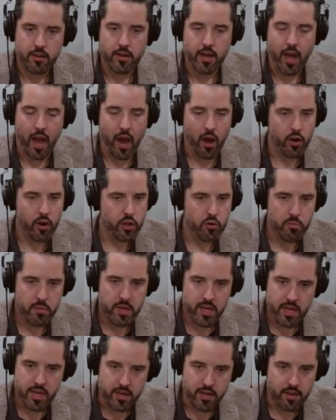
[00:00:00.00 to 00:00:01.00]
How do you
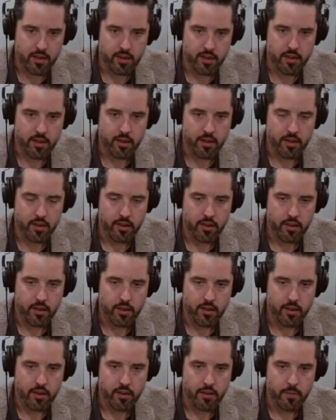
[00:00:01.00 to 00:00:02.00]
mean?
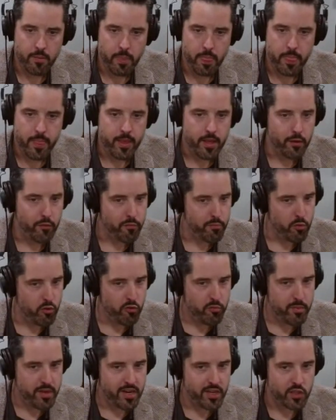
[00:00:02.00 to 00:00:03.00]
If
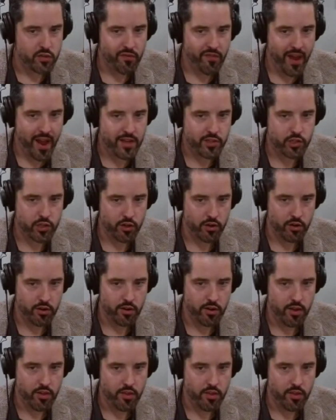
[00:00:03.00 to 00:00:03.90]
movement is faster,